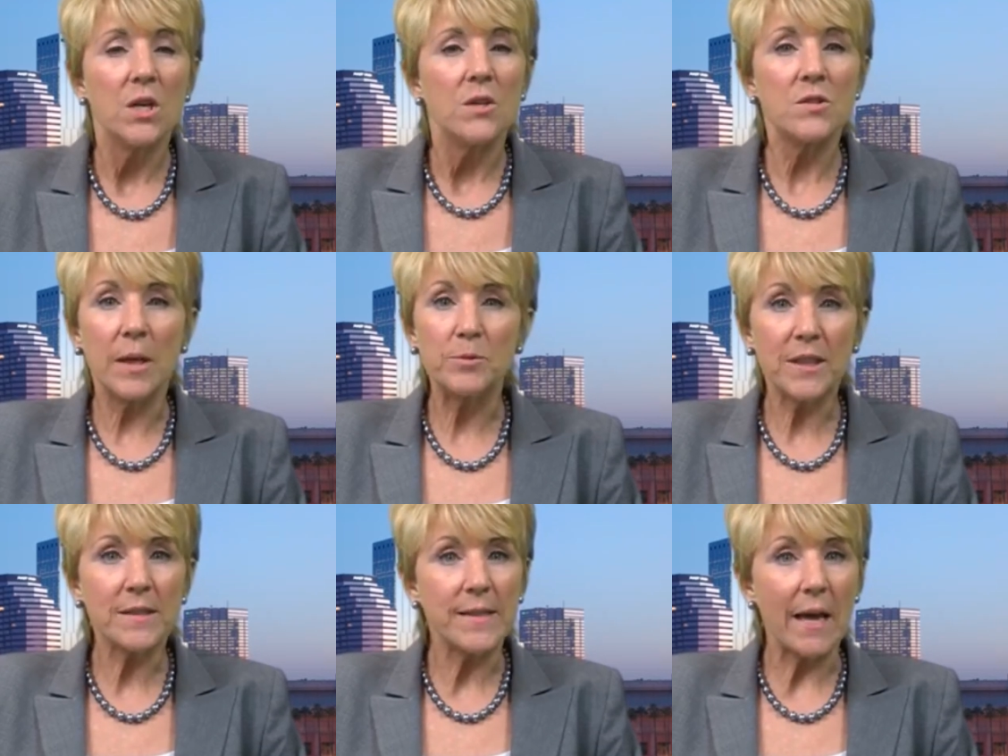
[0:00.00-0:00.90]

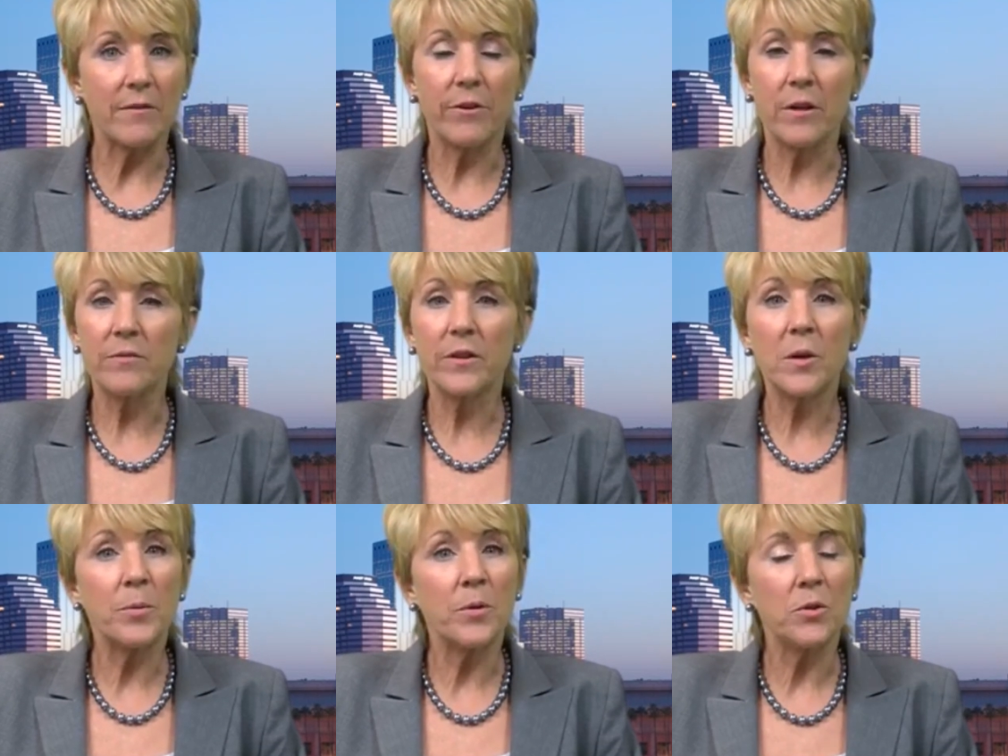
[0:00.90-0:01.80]
Subjects sat in front of a
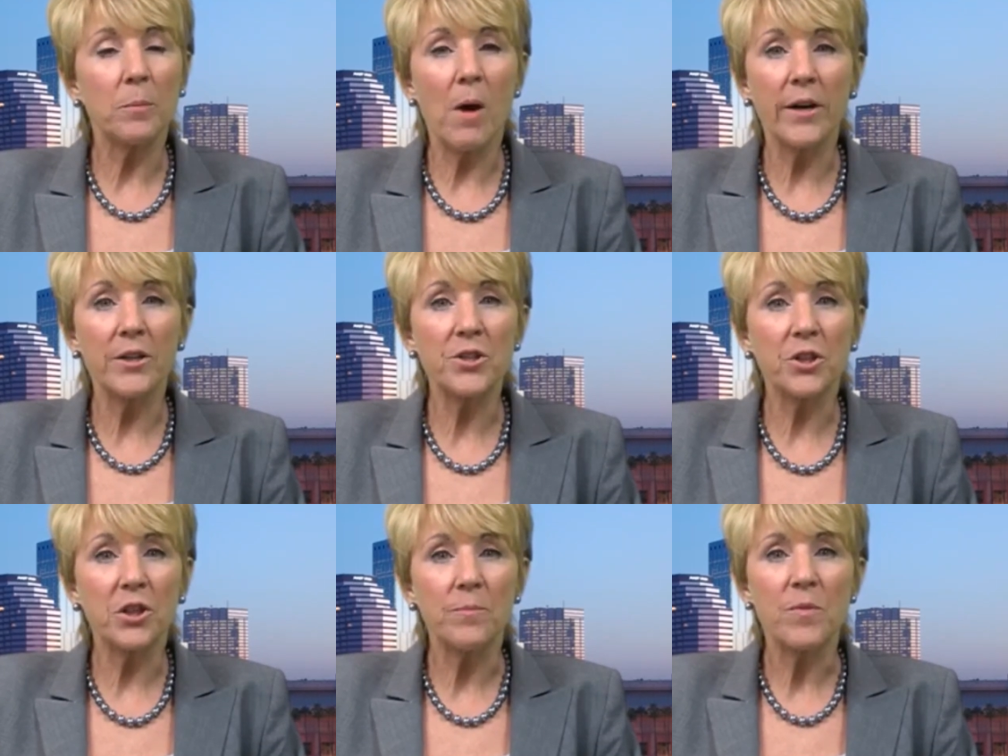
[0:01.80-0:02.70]
computer
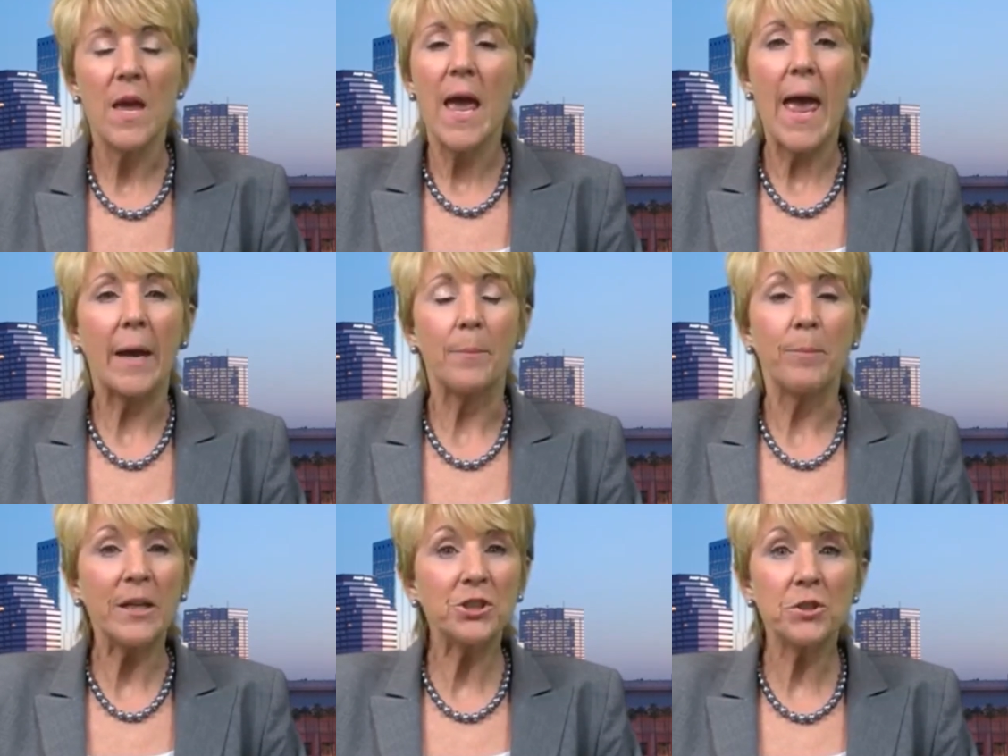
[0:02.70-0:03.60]
monitor
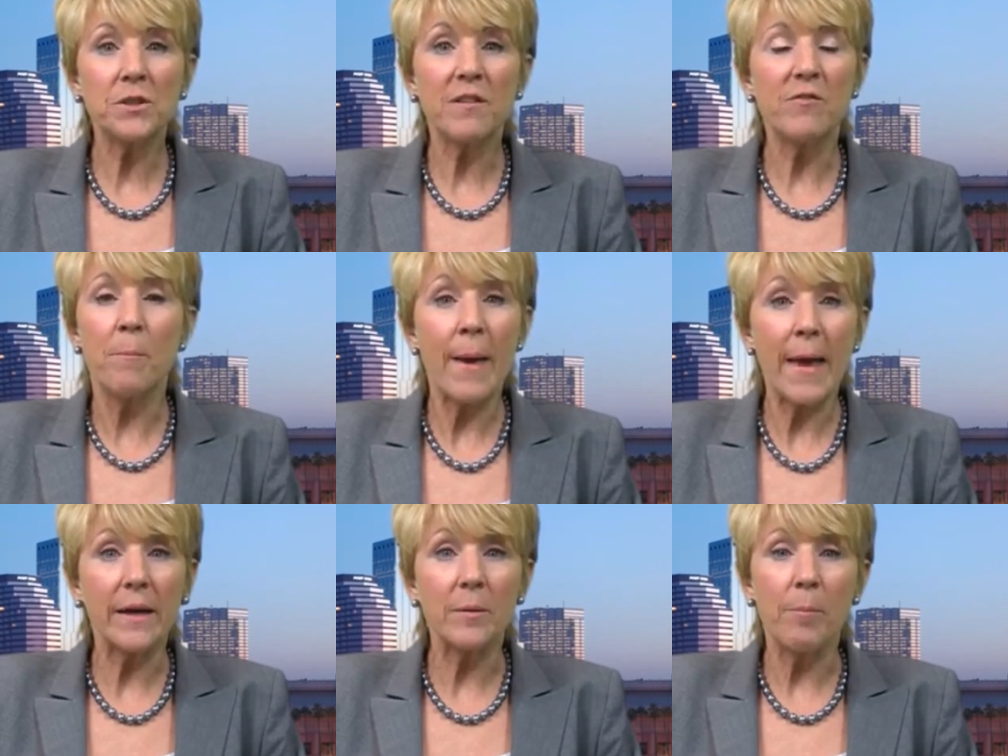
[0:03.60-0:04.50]
and pictures of
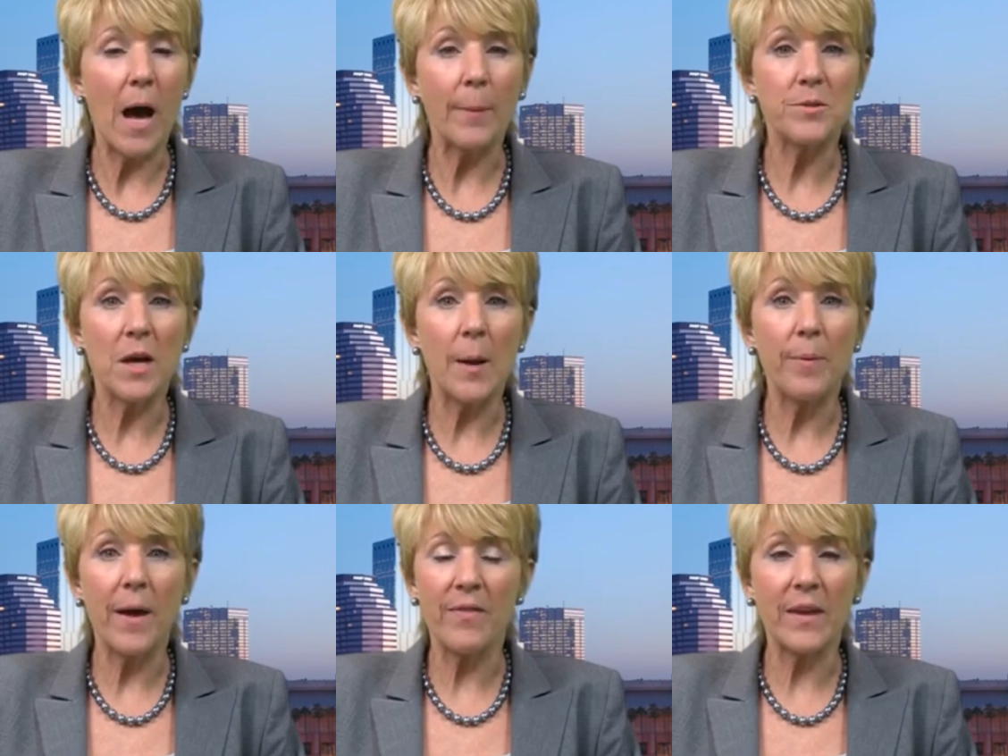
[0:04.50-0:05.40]
men popped
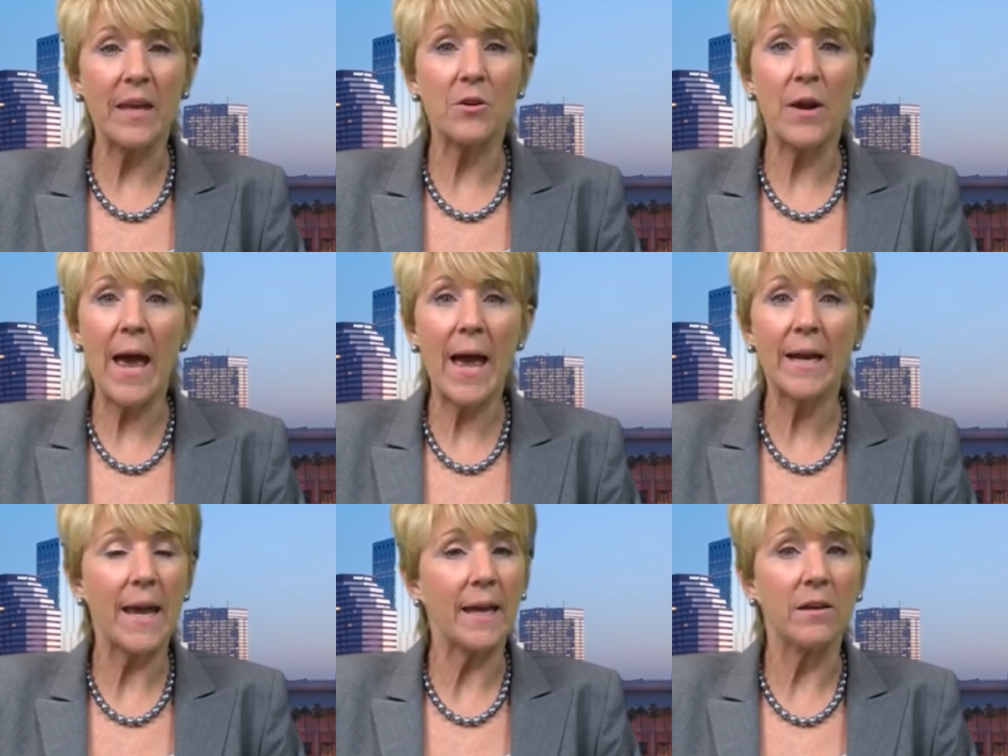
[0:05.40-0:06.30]
up, and they either
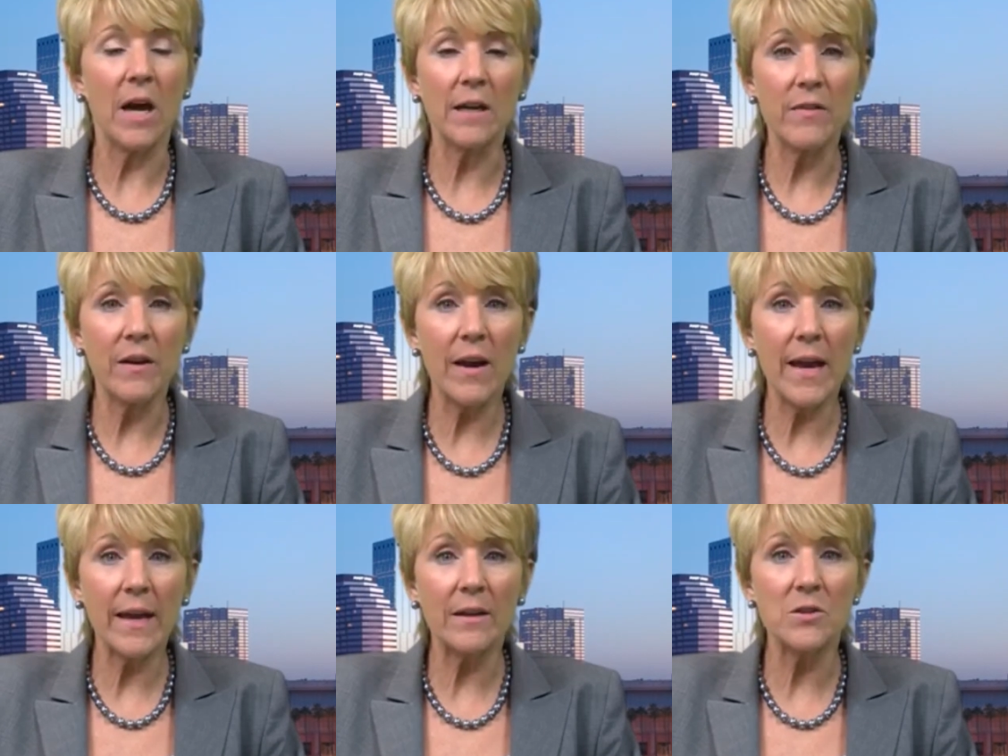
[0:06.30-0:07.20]
had a gun in their
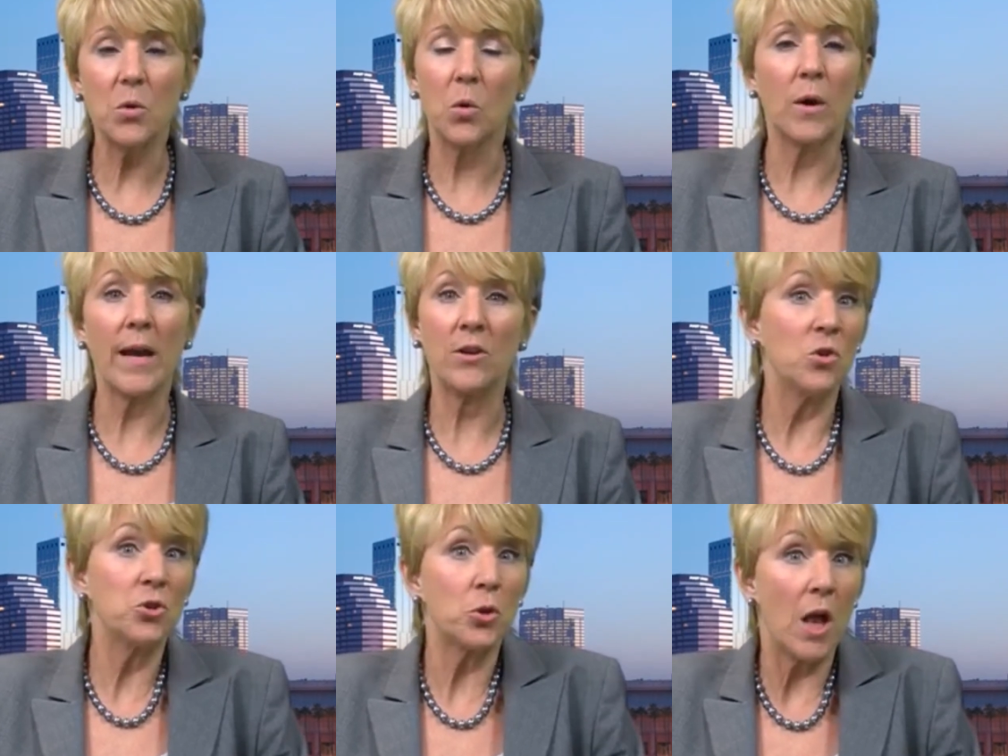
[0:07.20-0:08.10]
hand or a
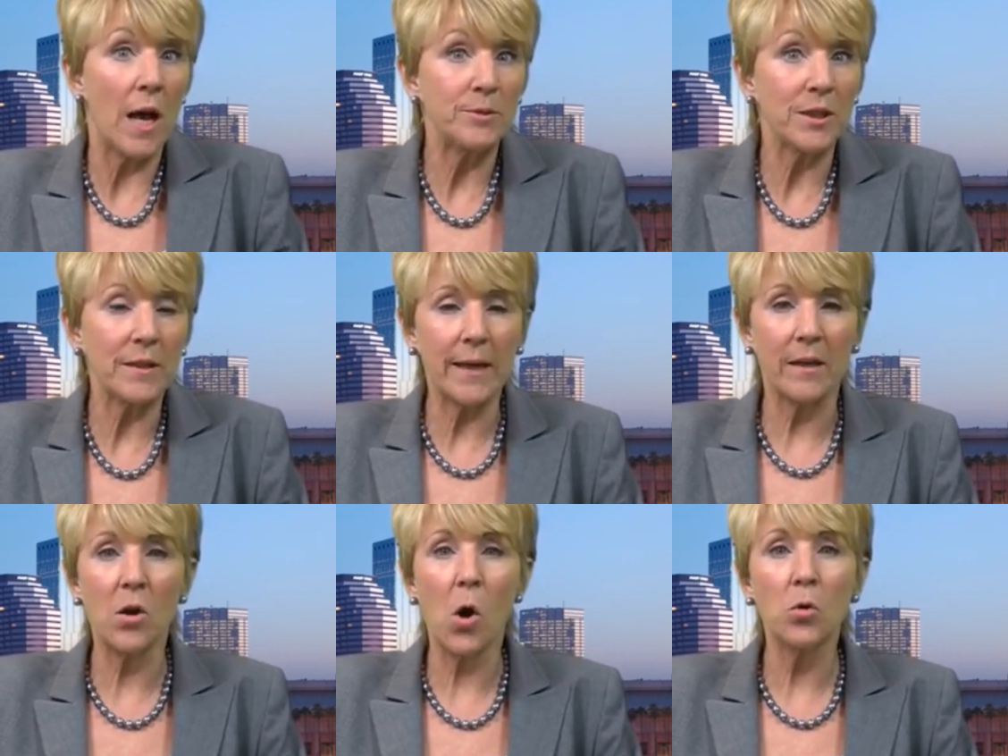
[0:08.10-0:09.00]
neutral object like
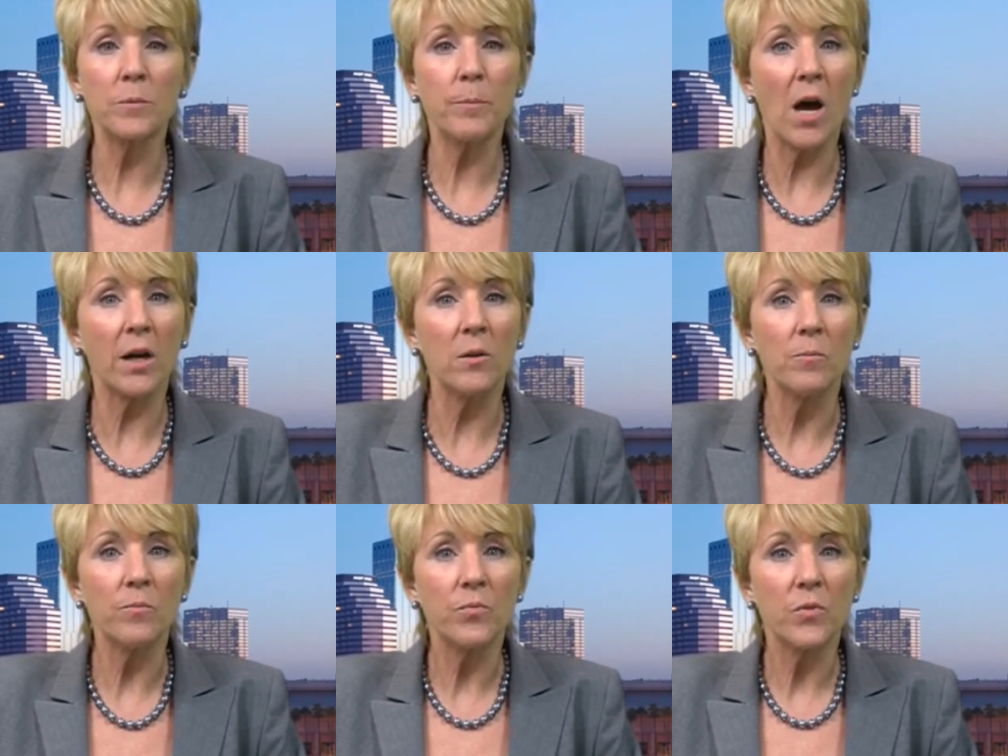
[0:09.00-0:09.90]
a Coke
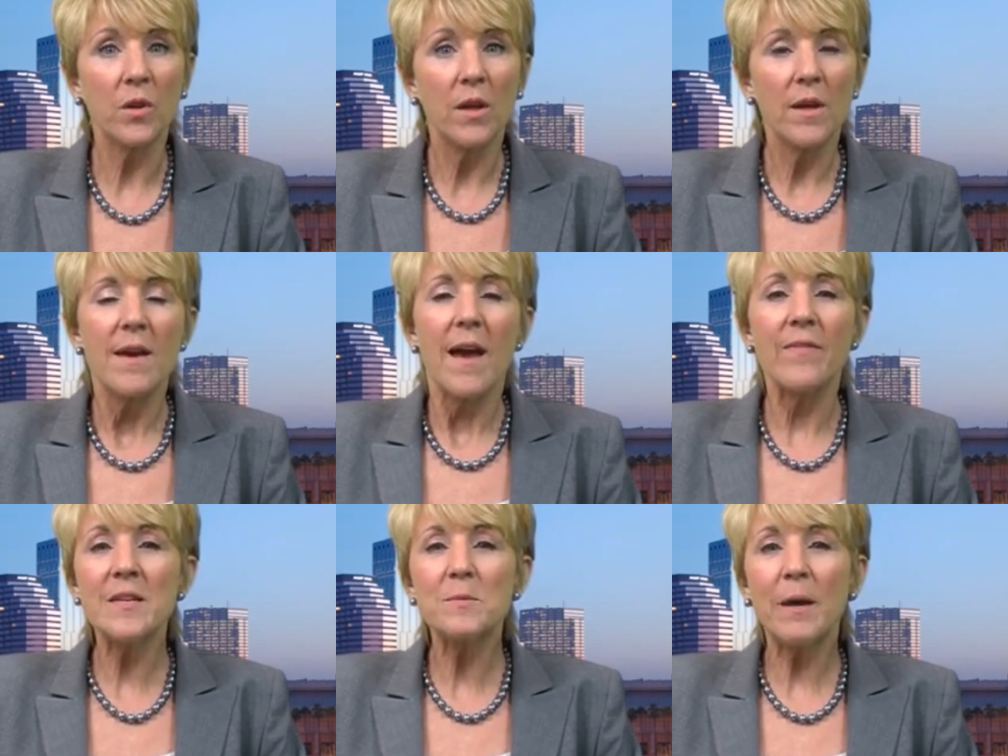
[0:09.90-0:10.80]
bottle.
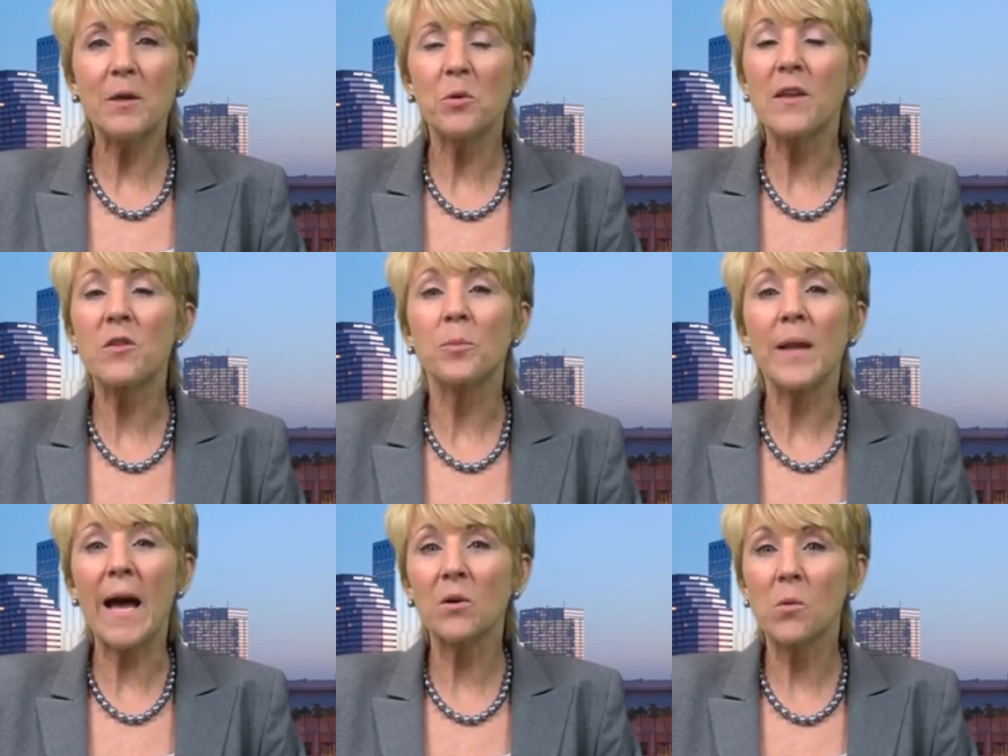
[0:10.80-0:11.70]
And these men were either
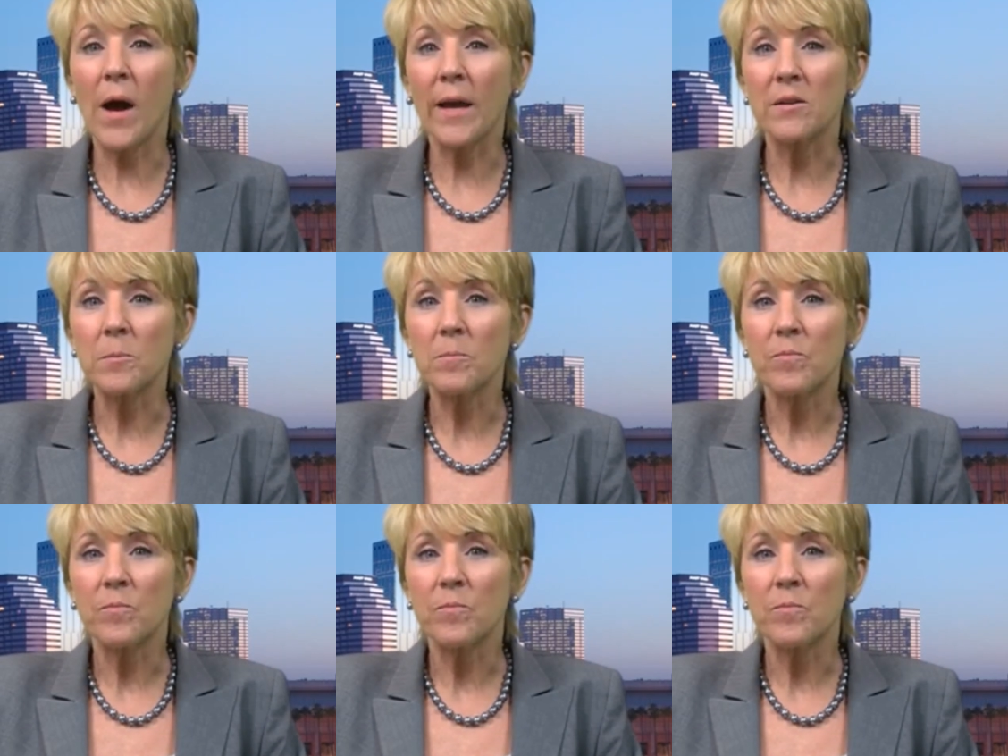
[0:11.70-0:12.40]
black or white.